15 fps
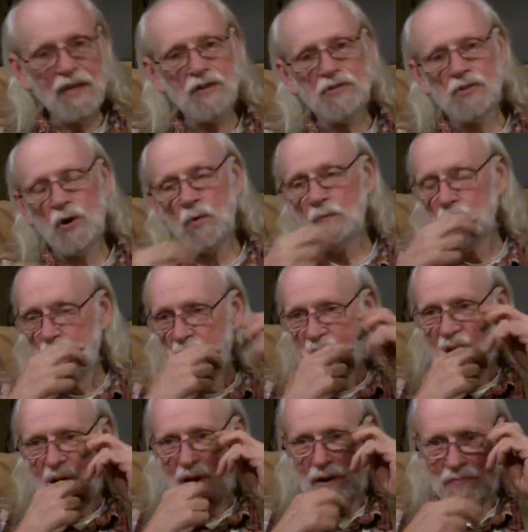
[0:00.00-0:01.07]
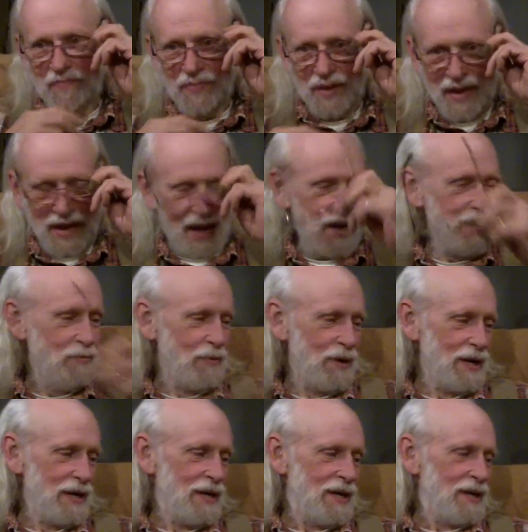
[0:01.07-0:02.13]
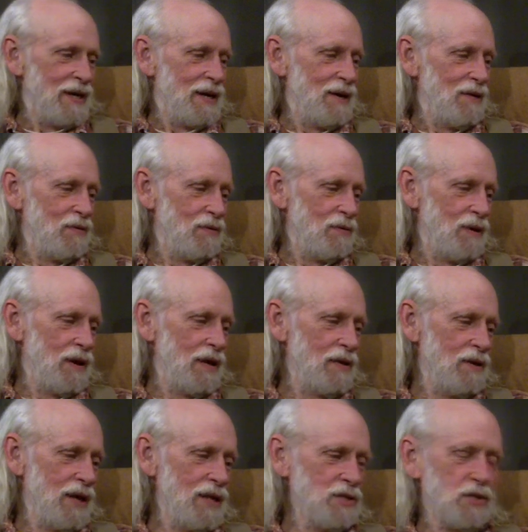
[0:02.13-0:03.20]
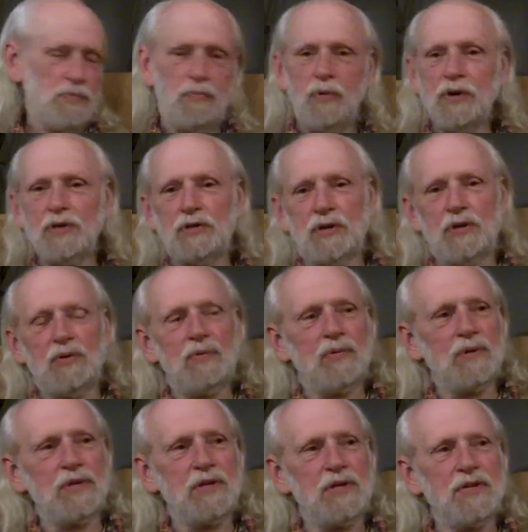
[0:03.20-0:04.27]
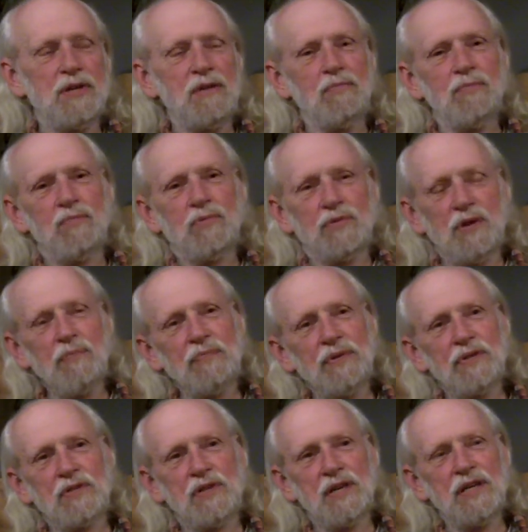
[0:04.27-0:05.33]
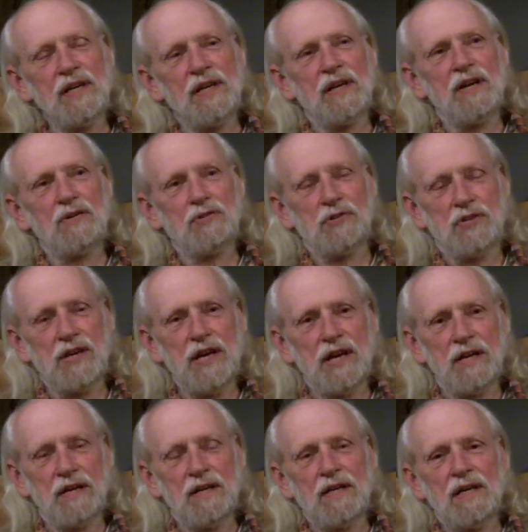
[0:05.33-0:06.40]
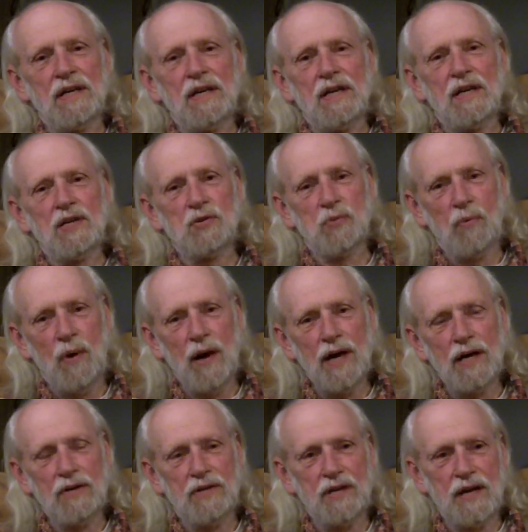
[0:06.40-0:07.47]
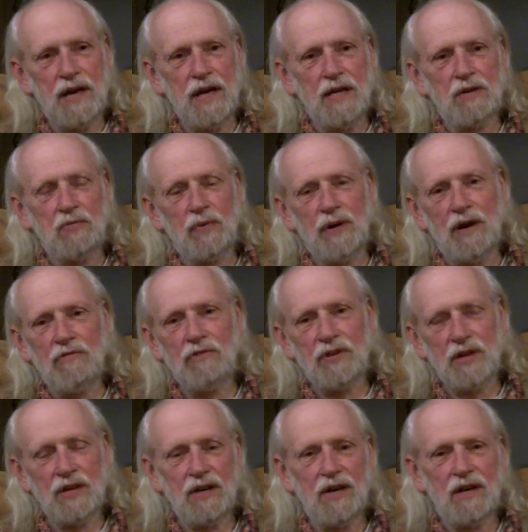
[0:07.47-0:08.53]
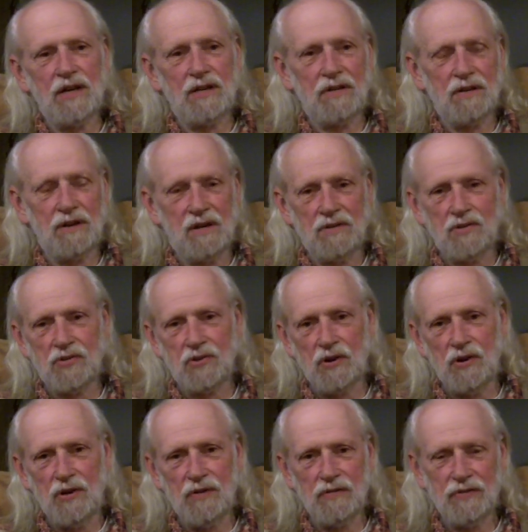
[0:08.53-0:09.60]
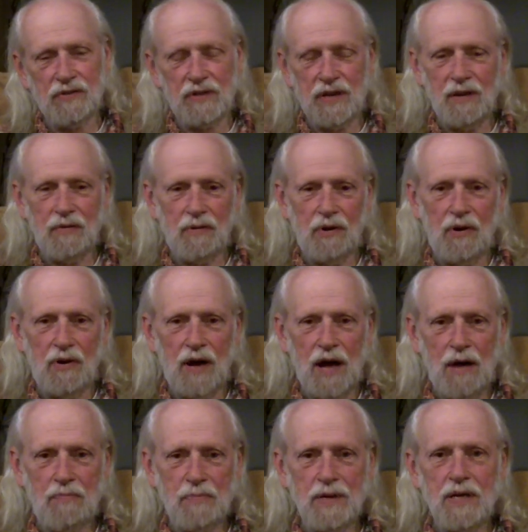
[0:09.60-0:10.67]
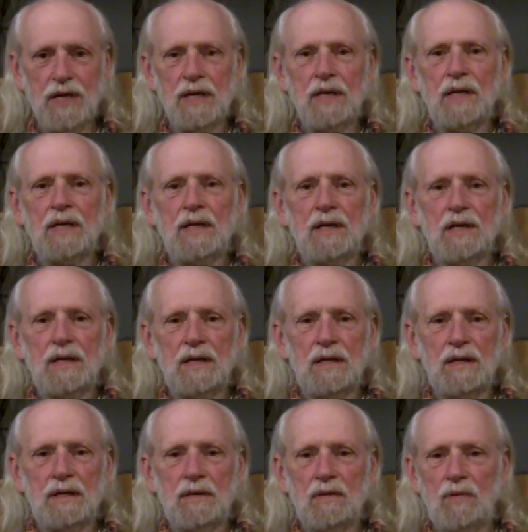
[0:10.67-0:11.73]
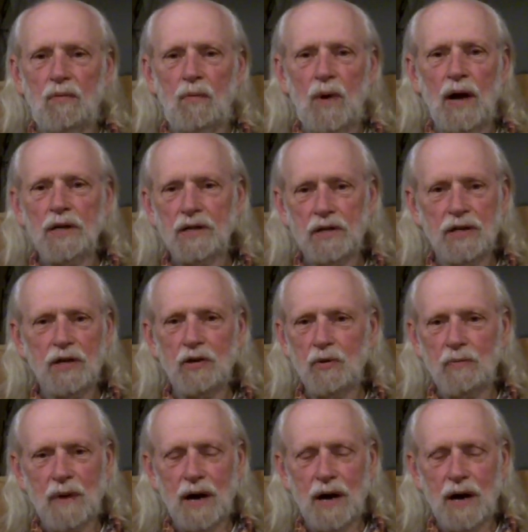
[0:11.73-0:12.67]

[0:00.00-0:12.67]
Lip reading: So anyway, Elaine's point, though, was she said something she didn't understand is why at the end, when everything got solved and they were all happy, why did they go